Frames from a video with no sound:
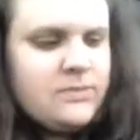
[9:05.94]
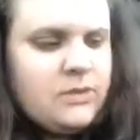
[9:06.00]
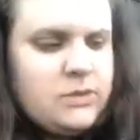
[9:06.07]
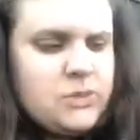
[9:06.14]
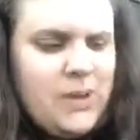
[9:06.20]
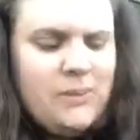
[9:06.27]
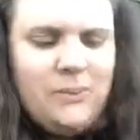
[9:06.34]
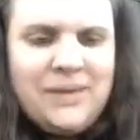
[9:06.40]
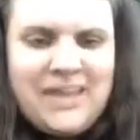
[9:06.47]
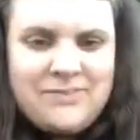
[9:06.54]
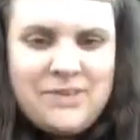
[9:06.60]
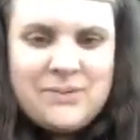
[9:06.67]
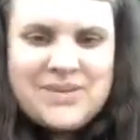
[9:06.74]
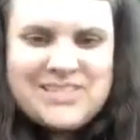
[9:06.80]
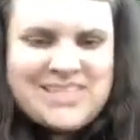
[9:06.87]
So I will give
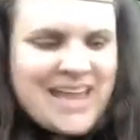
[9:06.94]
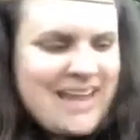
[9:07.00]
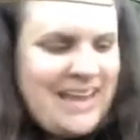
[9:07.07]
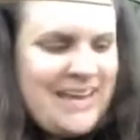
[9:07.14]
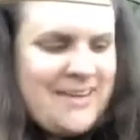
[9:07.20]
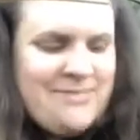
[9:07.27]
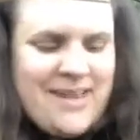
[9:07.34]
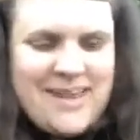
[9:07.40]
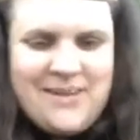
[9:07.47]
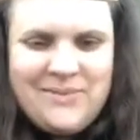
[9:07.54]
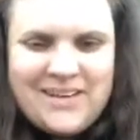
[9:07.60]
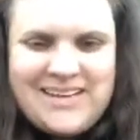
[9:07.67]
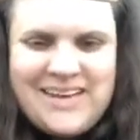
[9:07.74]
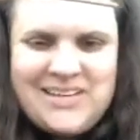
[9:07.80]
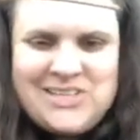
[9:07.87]
you a second if
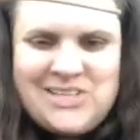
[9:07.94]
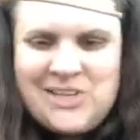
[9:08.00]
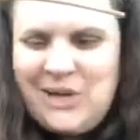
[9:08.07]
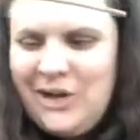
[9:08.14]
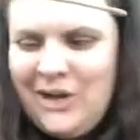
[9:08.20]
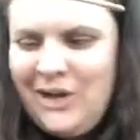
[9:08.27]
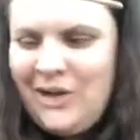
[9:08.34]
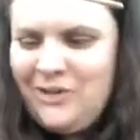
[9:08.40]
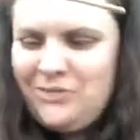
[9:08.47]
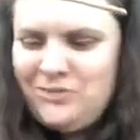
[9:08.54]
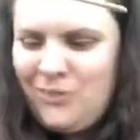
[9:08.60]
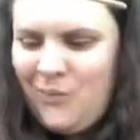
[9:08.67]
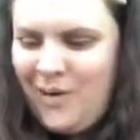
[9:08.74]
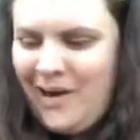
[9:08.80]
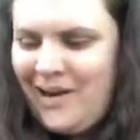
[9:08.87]
anyone needs to call
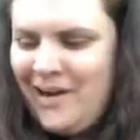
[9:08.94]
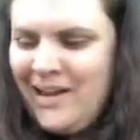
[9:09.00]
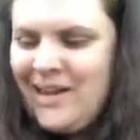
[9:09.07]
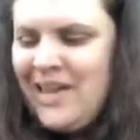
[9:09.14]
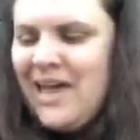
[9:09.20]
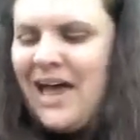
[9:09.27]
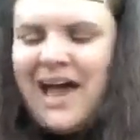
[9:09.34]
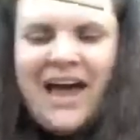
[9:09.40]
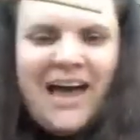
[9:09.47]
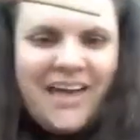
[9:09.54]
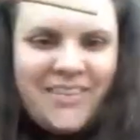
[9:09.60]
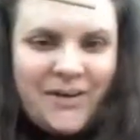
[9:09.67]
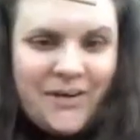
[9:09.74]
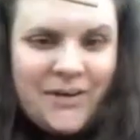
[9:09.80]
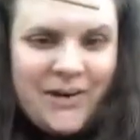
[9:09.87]
for
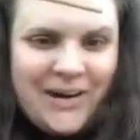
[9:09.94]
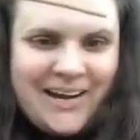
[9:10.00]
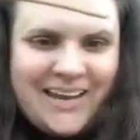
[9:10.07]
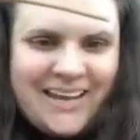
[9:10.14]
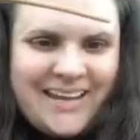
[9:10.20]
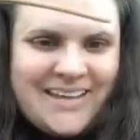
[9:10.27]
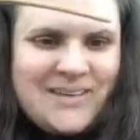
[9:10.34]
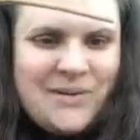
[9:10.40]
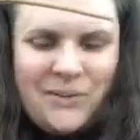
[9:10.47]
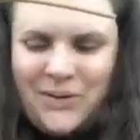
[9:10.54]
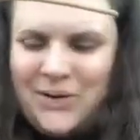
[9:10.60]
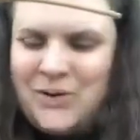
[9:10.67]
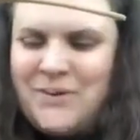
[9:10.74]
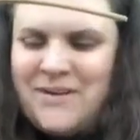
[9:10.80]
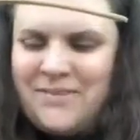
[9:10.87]
their guardian or
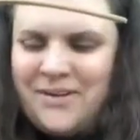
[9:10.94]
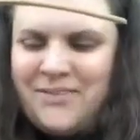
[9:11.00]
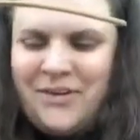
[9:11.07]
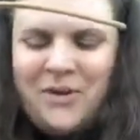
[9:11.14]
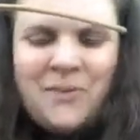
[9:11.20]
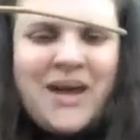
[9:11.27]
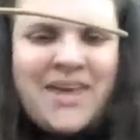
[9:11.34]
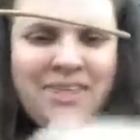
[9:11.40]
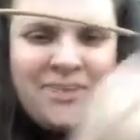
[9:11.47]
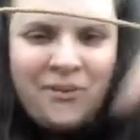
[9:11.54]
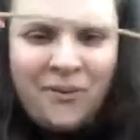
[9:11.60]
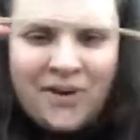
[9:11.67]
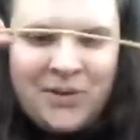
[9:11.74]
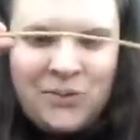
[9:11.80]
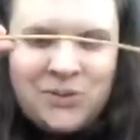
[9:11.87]
whoever they're with,
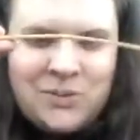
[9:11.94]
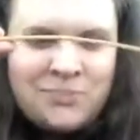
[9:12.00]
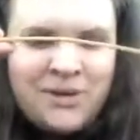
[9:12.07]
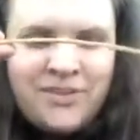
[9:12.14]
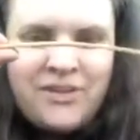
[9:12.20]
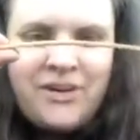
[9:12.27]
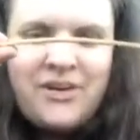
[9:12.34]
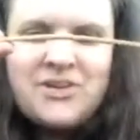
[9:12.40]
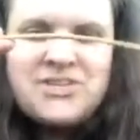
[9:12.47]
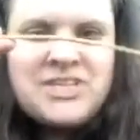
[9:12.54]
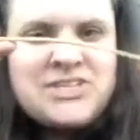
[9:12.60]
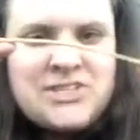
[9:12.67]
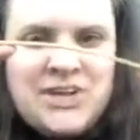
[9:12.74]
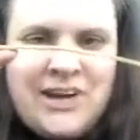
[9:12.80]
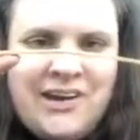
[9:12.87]
or an older brother or
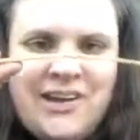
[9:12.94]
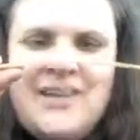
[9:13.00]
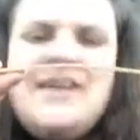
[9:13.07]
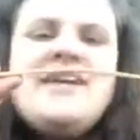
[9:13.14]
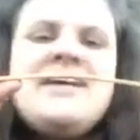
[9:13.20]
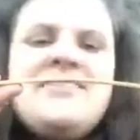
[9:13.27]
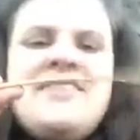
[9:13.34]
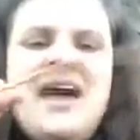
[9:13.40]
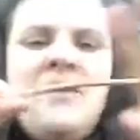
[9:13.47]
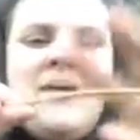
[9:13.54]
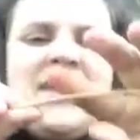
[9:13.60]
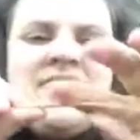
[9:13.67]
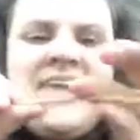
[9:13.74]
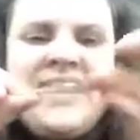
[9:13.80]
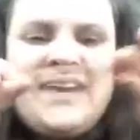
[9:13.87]
sister. That
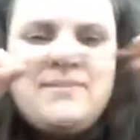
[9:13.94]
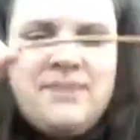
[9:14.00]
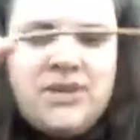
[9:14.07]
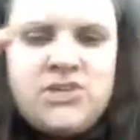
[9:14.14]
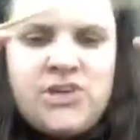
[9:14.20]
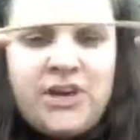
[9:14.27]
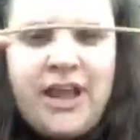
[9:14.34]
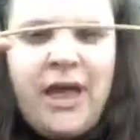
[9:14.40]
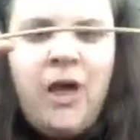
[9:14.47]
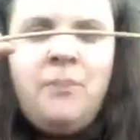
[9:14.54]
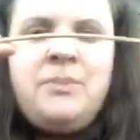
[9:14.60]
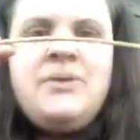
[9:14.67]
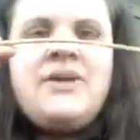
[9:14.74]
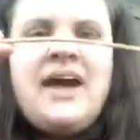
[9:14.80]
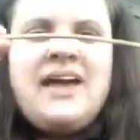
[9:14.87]
way they can be sure to
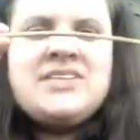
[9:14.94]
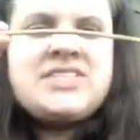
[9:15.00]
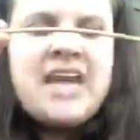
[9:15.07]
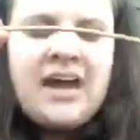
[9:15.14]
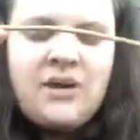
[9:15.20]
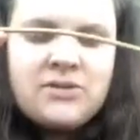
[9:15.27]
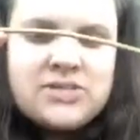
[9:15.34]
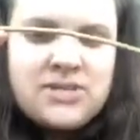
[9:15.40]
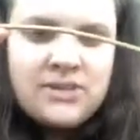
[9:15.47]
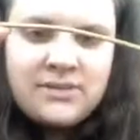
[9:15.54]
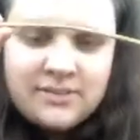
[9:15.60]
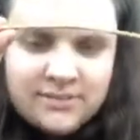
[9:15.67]
help you guys out.